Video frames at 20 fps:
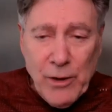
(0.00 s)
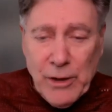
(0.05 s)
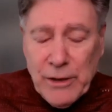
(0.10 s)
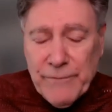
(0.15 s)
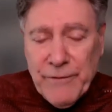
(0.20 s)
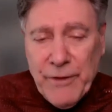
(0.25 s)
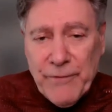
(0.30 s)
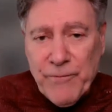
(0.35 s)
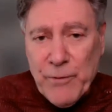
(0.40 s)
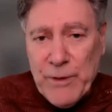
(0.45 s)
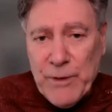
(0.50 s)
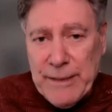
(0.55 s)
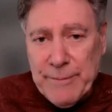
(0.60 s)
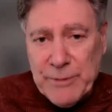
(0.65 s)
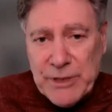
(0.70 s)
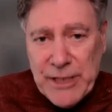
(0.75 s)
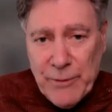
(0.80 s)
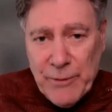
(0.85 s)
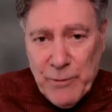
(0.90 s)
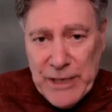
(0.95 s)
All of the
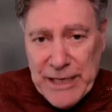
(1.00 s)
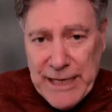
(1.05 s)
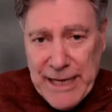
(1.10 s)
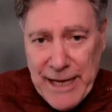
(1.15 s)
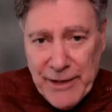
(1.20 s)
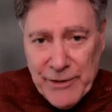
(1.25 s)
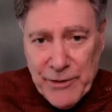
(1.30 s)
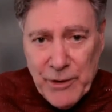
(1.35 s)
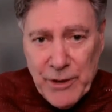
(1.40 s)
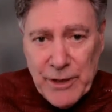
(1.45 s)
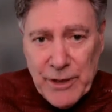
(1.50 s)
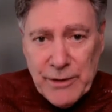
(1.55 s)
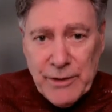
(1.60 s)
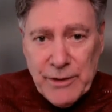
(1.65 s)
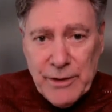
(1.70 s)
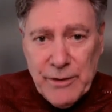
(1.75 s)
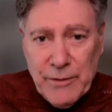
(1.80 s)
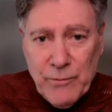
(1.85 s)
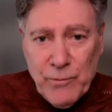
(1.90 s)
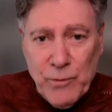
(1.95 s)
freedoms that we count
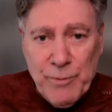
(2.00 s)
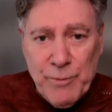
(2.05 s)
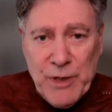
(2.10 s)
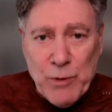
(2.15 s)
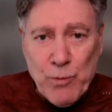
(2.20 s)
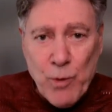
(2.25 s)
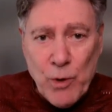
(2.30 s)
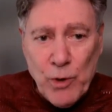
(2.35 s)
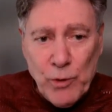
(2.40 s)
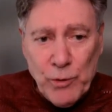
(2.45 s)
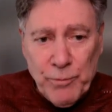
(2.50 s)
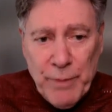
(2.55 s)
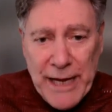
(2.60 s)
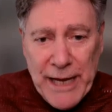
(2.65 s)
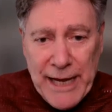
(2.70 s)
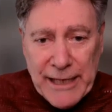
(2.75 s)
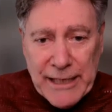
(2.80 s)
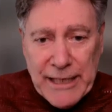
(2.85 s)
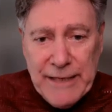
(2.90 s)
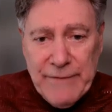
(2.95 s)
on will be rolled
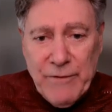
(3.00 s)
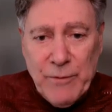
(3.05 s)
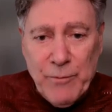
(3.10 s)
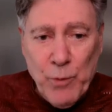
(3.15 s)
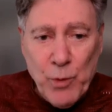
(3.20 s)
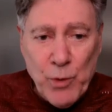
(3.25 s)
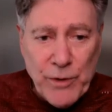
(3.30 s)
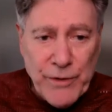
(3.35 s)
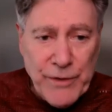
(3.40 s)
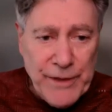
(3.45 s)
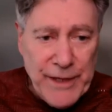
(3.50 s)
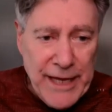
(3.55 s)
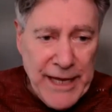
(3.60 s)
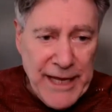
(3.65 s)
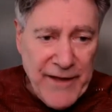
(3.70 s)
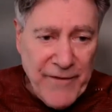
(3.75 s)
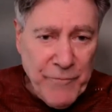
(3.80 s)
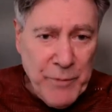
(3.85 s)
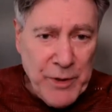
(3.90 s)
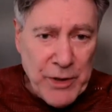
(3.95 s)
back even more than
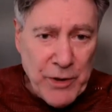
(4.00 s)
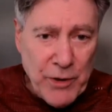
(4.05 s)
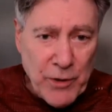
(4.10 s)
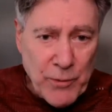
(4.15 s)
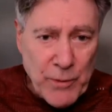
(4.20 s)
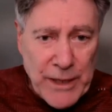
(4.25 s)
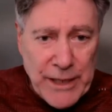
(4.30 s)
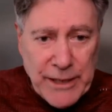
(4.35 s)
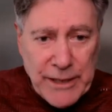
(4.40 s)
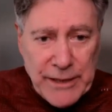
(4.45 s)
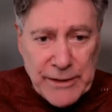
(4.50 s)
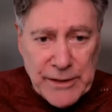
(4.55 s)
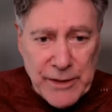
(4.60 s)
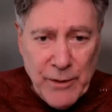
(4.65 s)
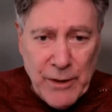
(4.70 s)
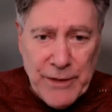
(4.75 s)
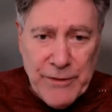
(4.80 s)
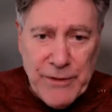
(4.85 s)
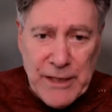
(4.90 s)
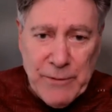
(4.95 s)
they have been already.
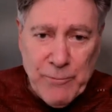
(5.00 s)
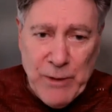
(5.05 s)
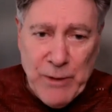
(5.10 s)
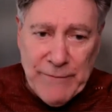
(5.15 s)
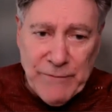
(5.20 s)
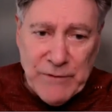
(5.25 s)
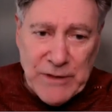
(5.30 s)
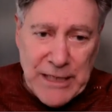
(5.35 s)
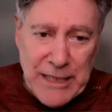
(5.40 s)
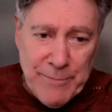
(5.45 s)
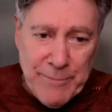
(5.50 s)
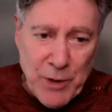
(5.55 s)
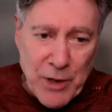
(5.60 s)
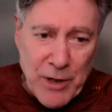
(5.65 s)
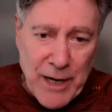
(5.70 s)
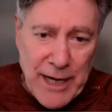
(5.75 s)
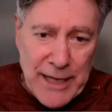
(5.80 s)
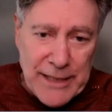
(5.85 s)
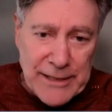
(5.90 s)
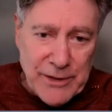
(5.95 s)
So I think we have to keep
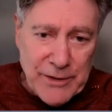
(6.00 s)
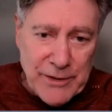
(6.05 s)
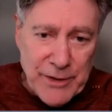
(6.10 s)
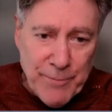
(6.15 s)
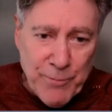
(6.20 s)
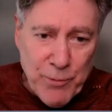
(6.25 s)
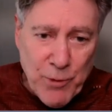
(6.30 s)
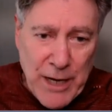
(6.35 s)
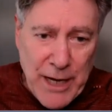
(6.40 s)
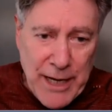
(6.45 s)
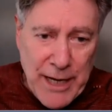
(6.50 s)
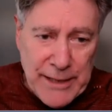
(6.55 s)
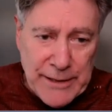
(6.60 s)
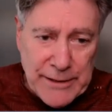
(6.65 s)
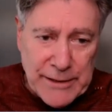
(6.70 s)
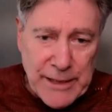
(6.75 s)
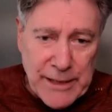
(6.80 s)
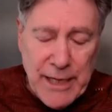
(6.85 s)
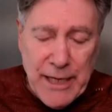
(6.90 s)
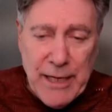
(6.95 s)
our eyes on the
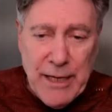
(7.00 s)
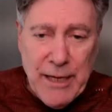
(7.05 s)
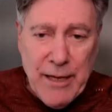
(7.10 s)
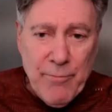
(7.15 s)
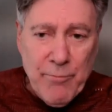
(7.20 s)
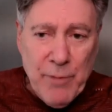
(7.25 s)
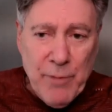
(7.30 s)
prize,